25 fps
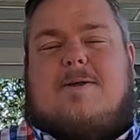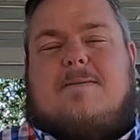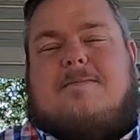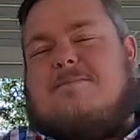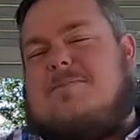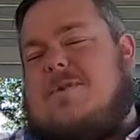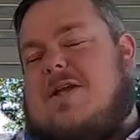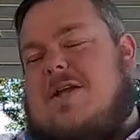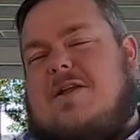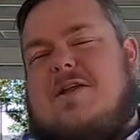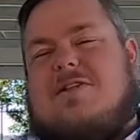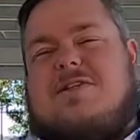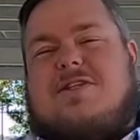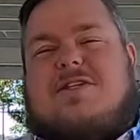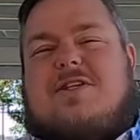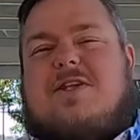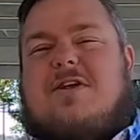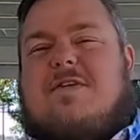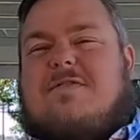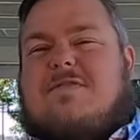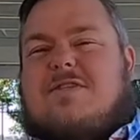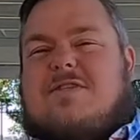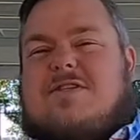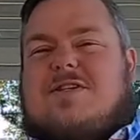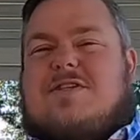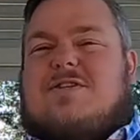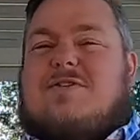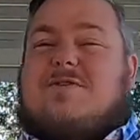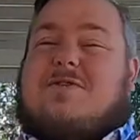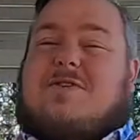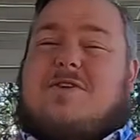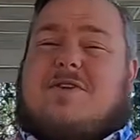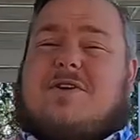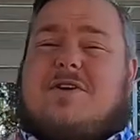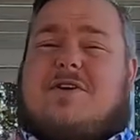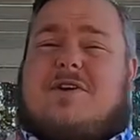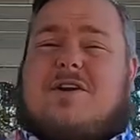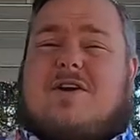Now, there's a difference in doing
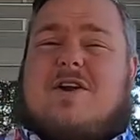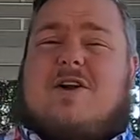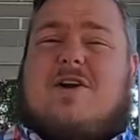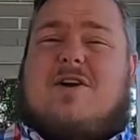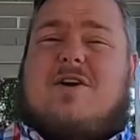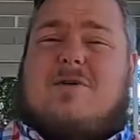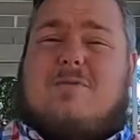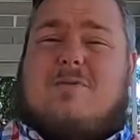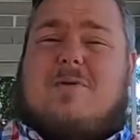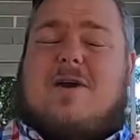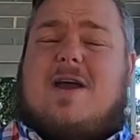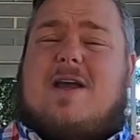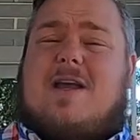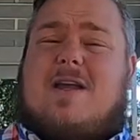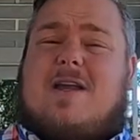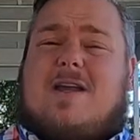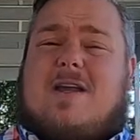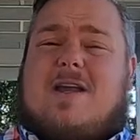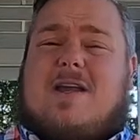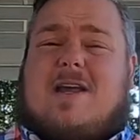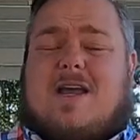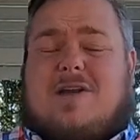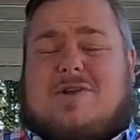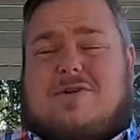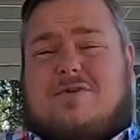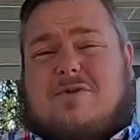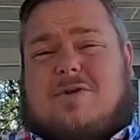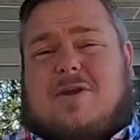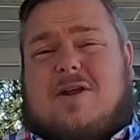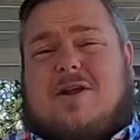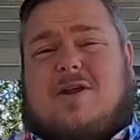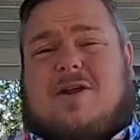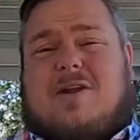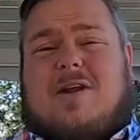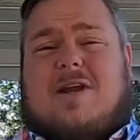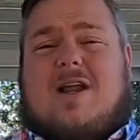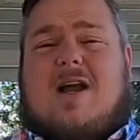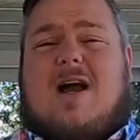good in our way and doing
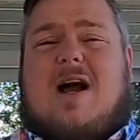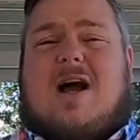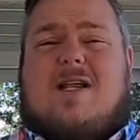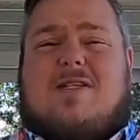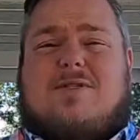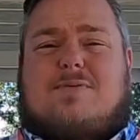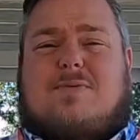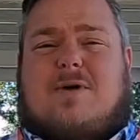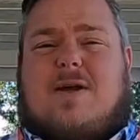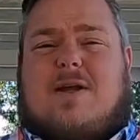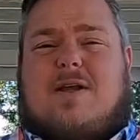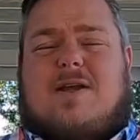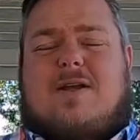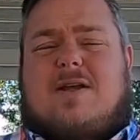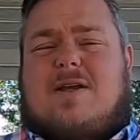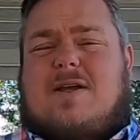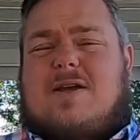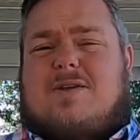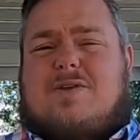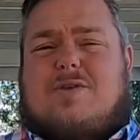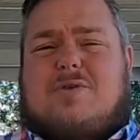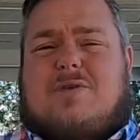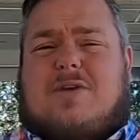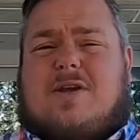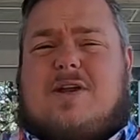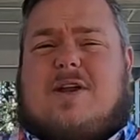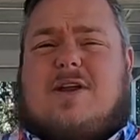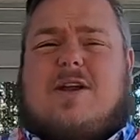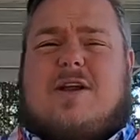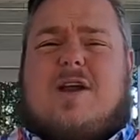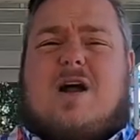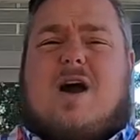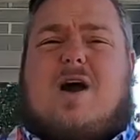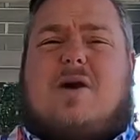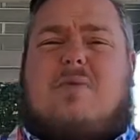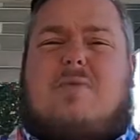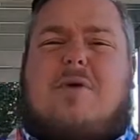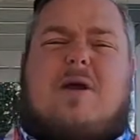good in God's way. Doing good in
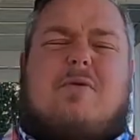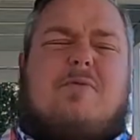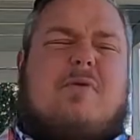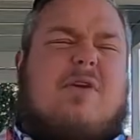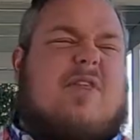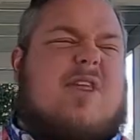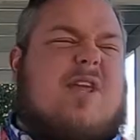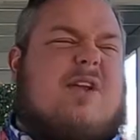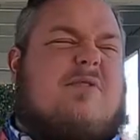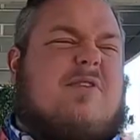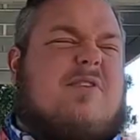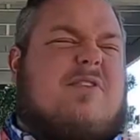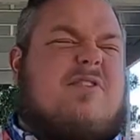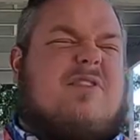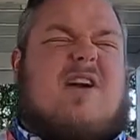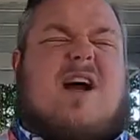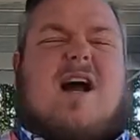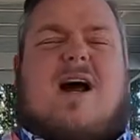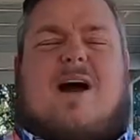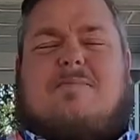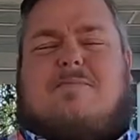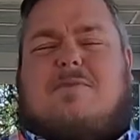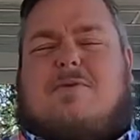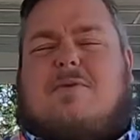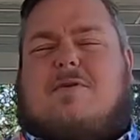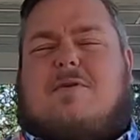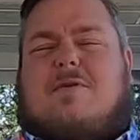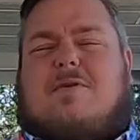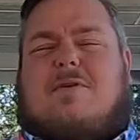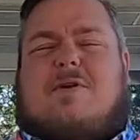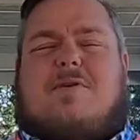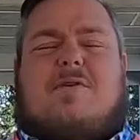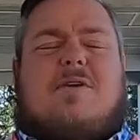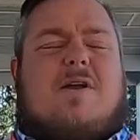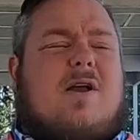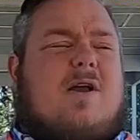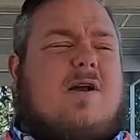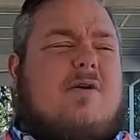our way, we think we try
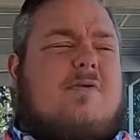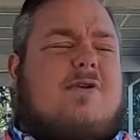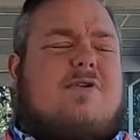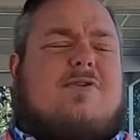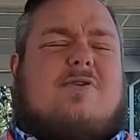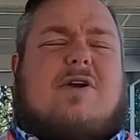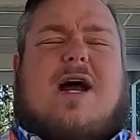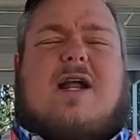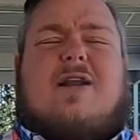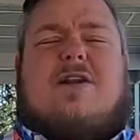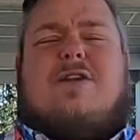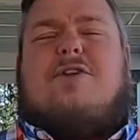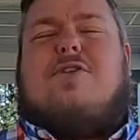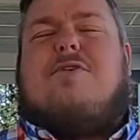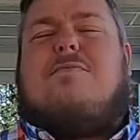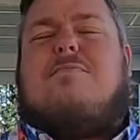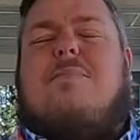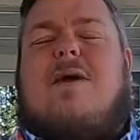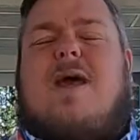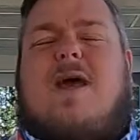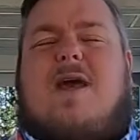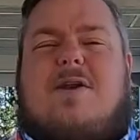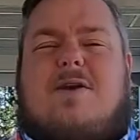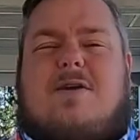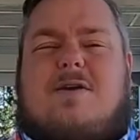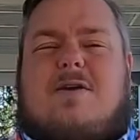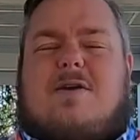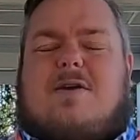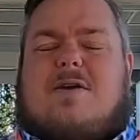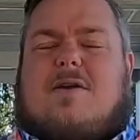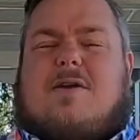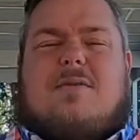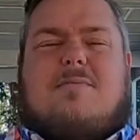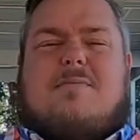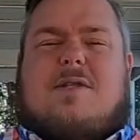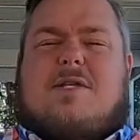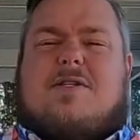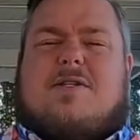more, we try to do better.
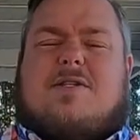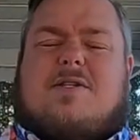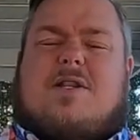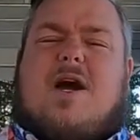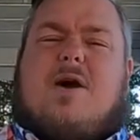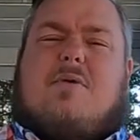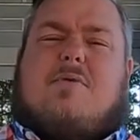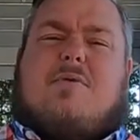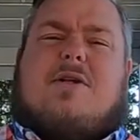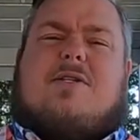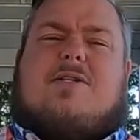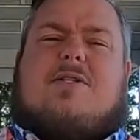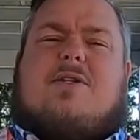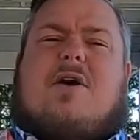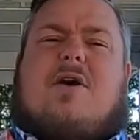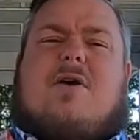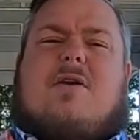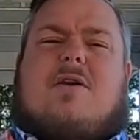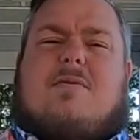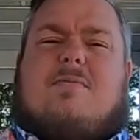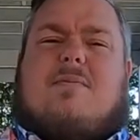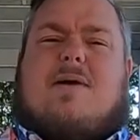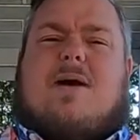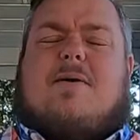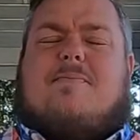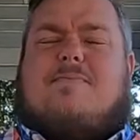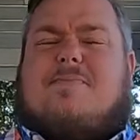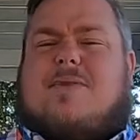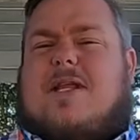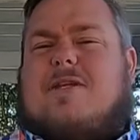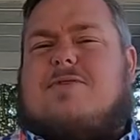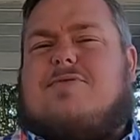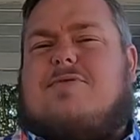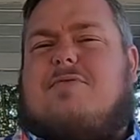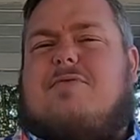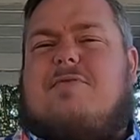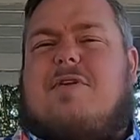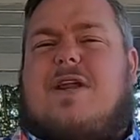This is not what it's talking about.
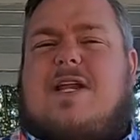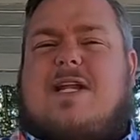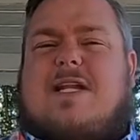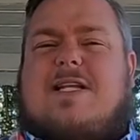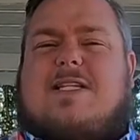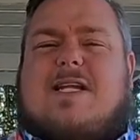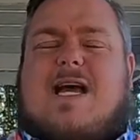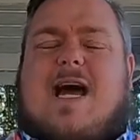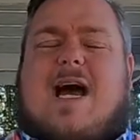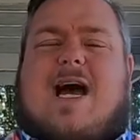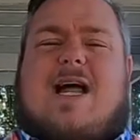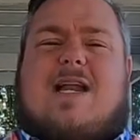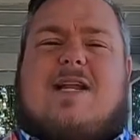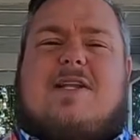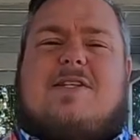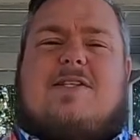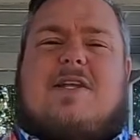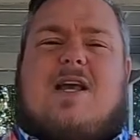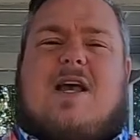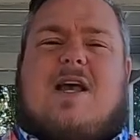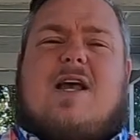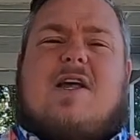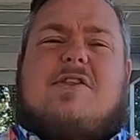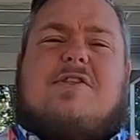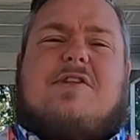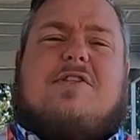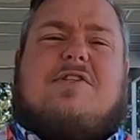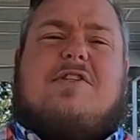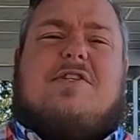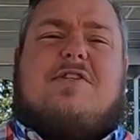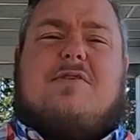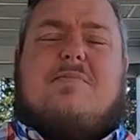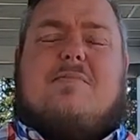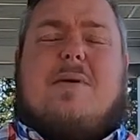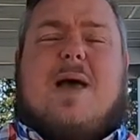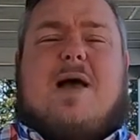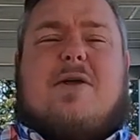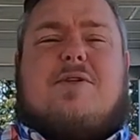As we read in Titus, this is
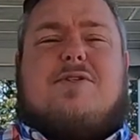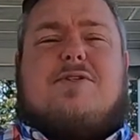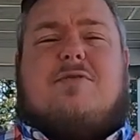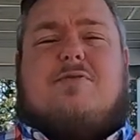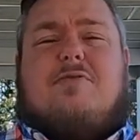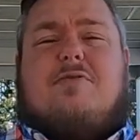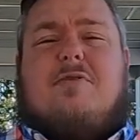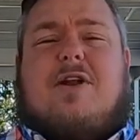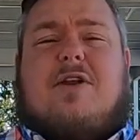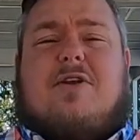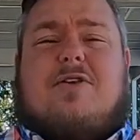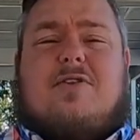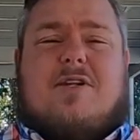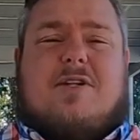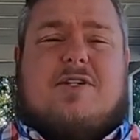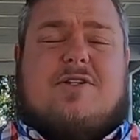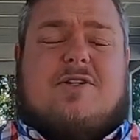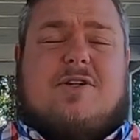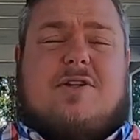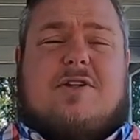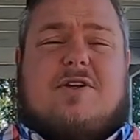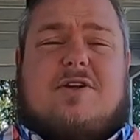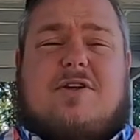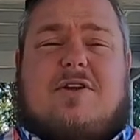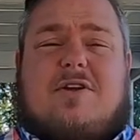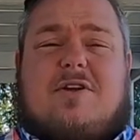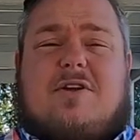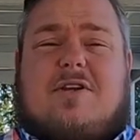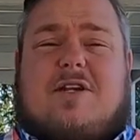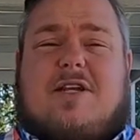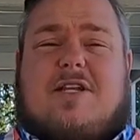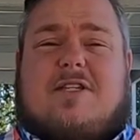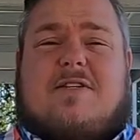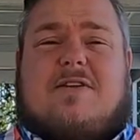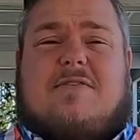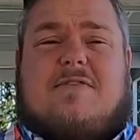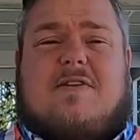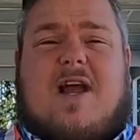about surrendering to the
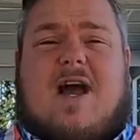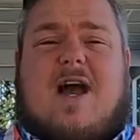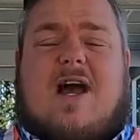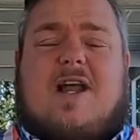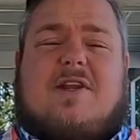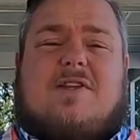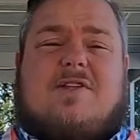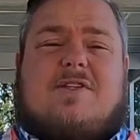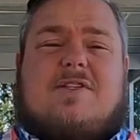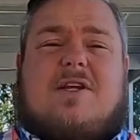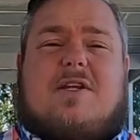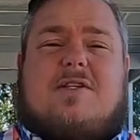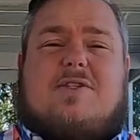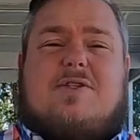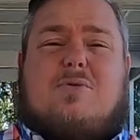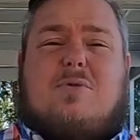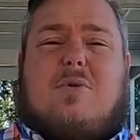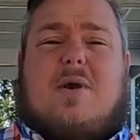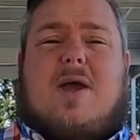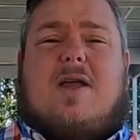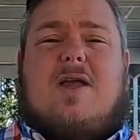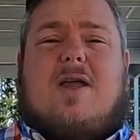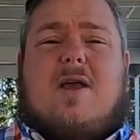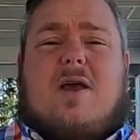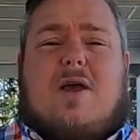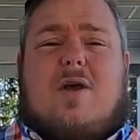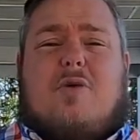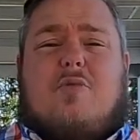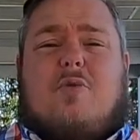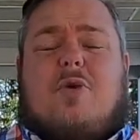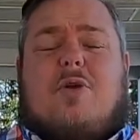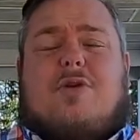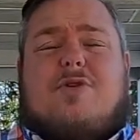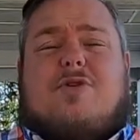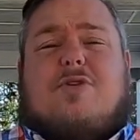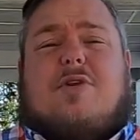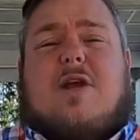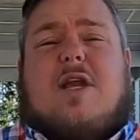goodness of God in such a way
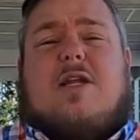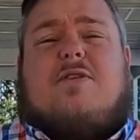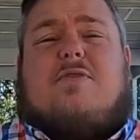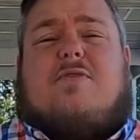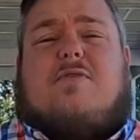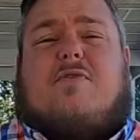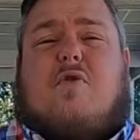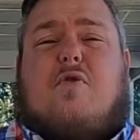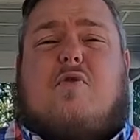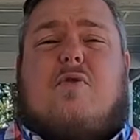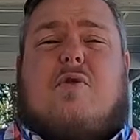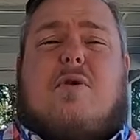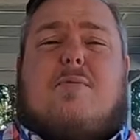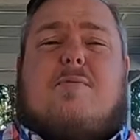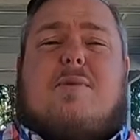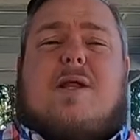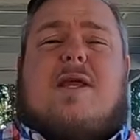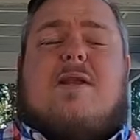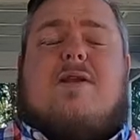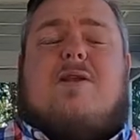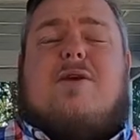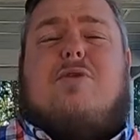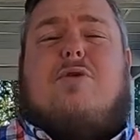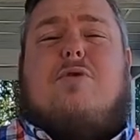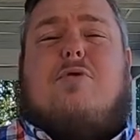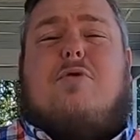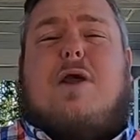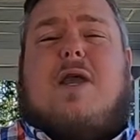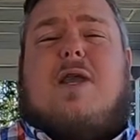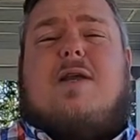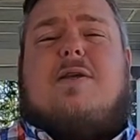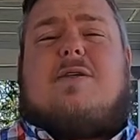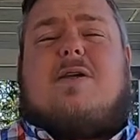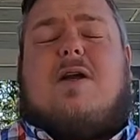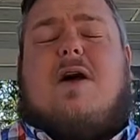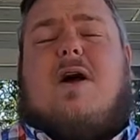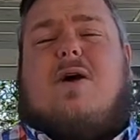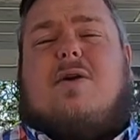we're transformed into who
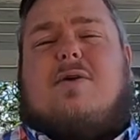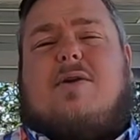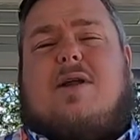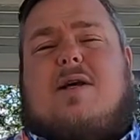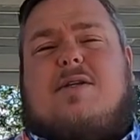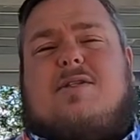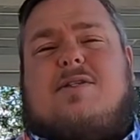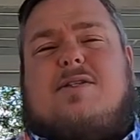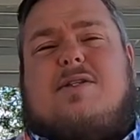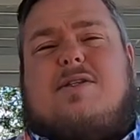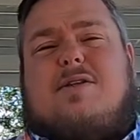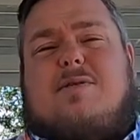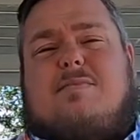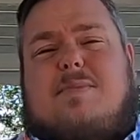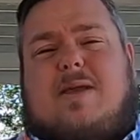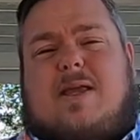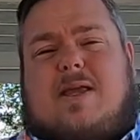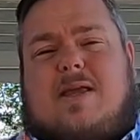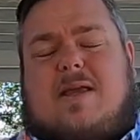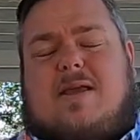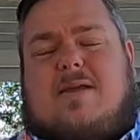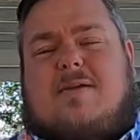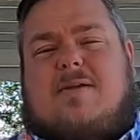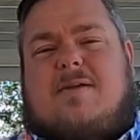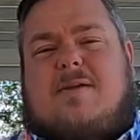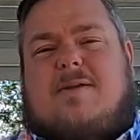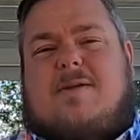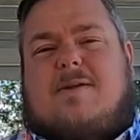He's called us to be.